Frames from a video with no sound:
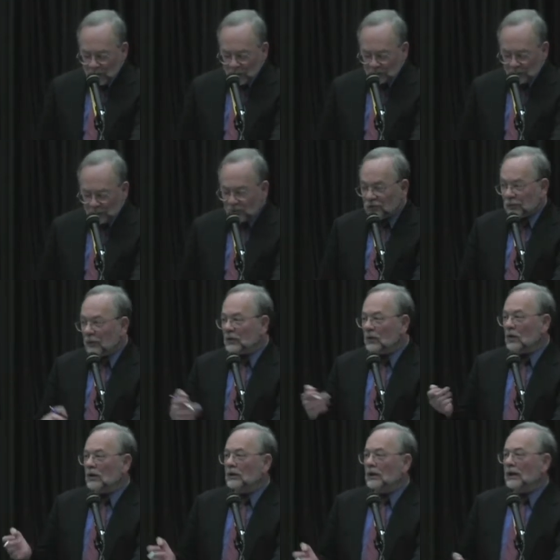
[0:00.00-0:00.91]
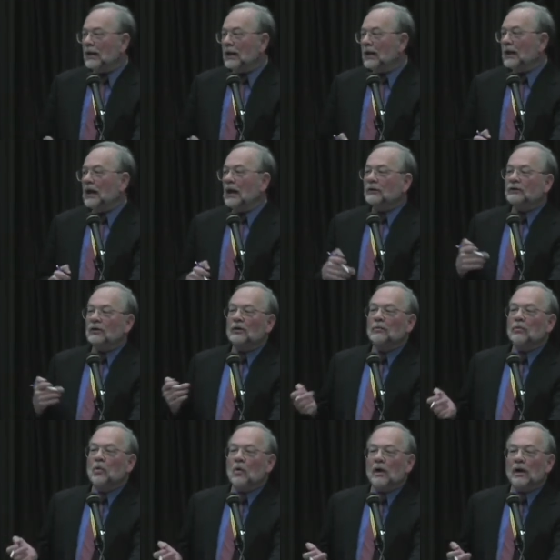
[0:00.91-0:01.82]
So this went on, and it got to the
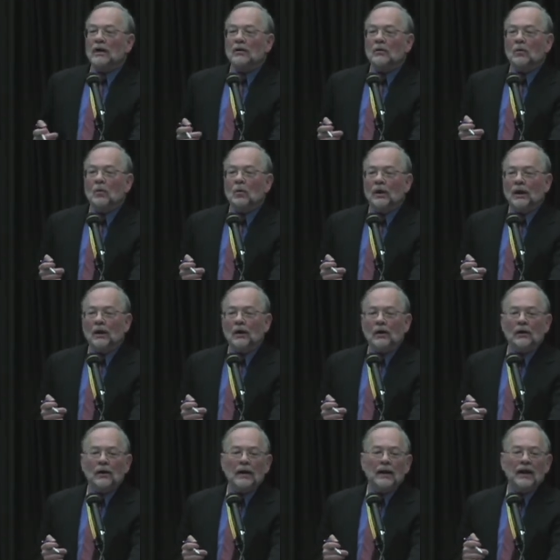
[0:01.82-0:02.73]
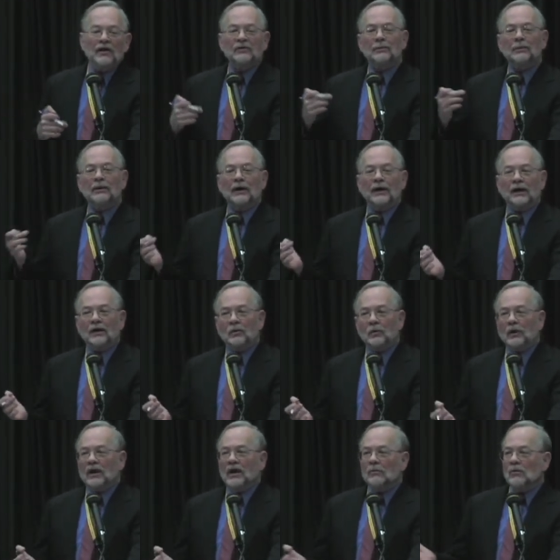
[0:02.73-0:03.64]
point where an expediter
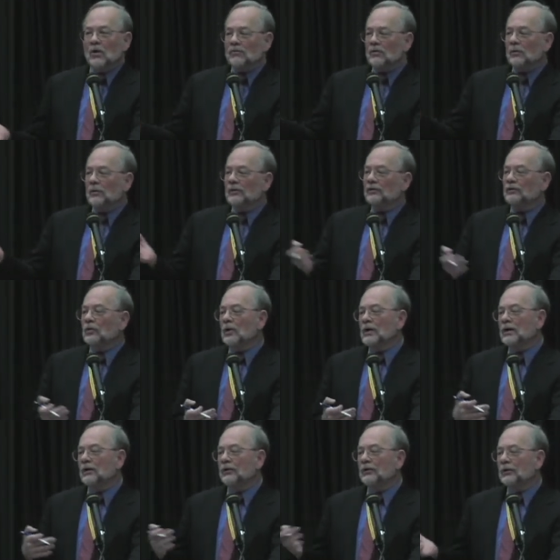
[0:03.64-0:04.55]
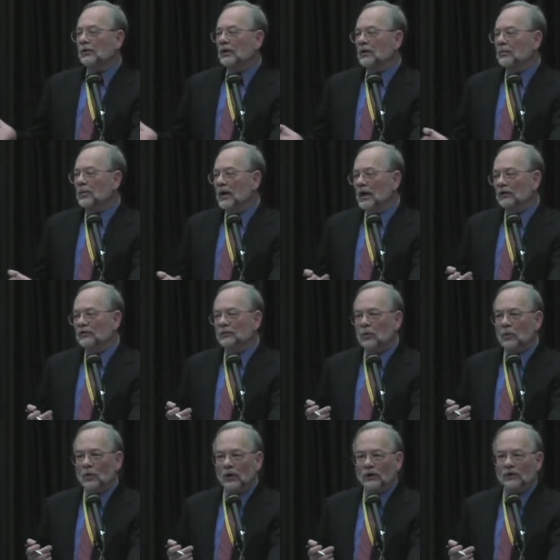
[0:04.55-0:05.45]
would come over with 20 or 30
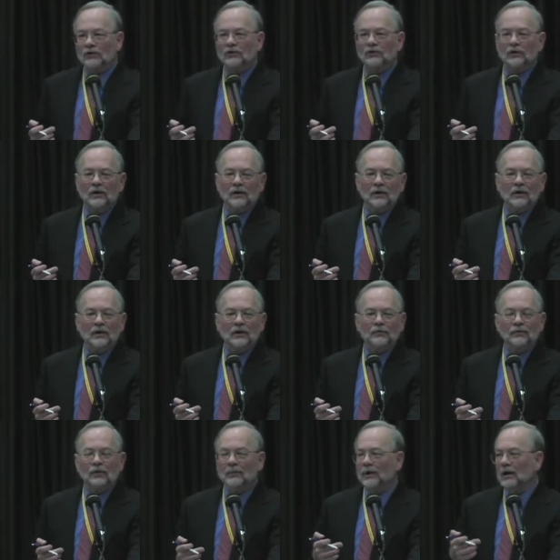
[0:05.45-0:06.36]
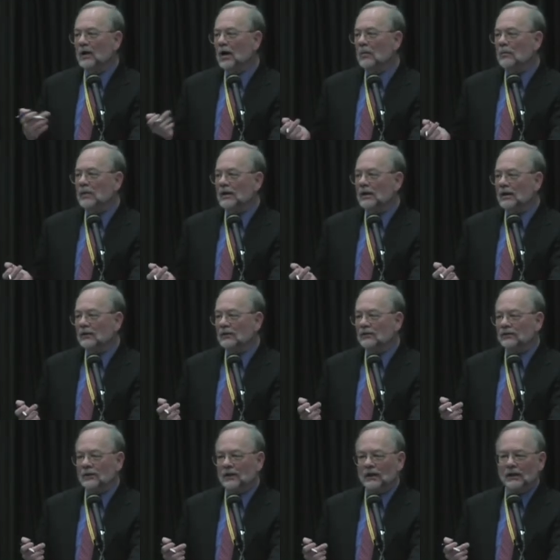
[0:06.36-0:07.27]
passports from a company and
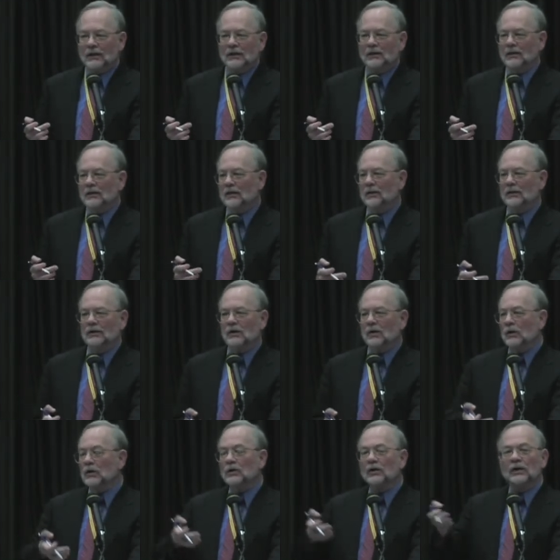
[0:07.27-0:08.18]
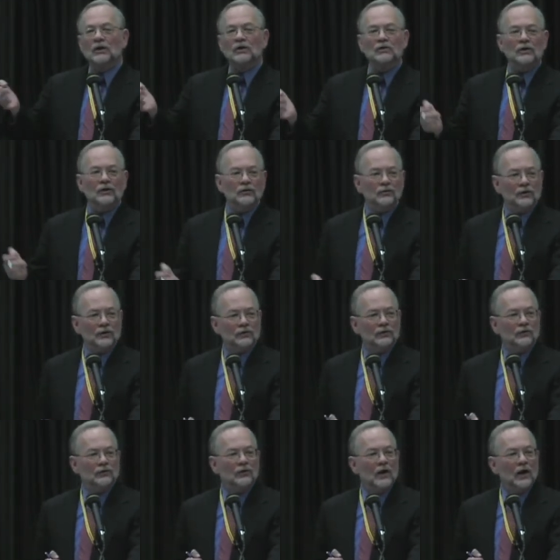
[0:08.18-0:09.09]
say, you can issue these
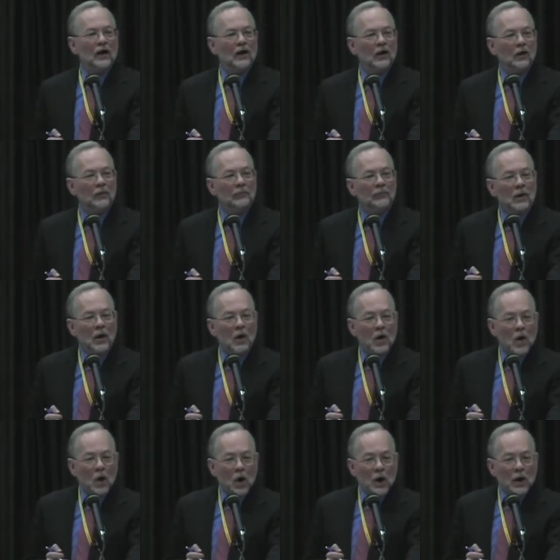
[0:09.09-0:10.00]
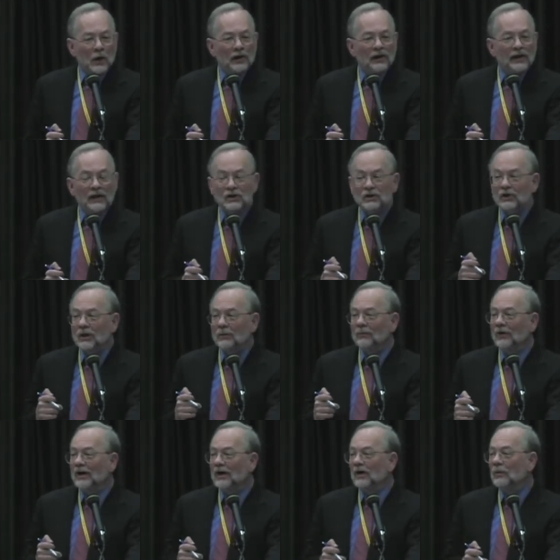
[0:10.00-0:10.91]
visas now, or you can issue them
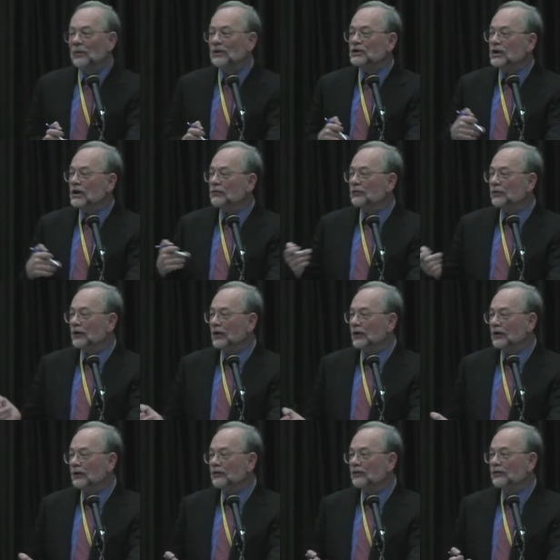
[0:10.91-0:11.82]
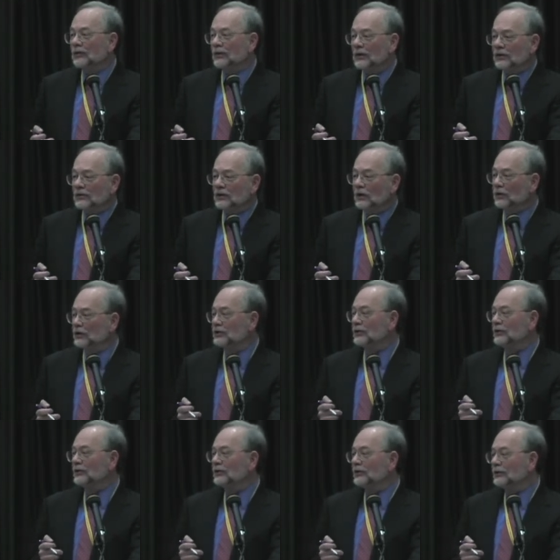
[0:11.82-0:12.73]
later when Jay Freres tells
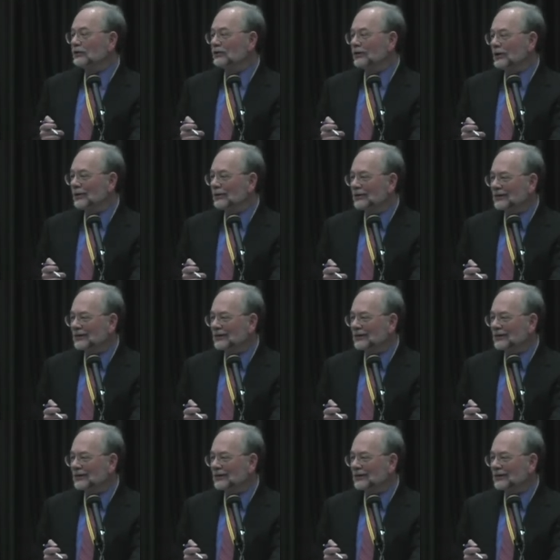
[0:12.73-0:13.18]
you to do so.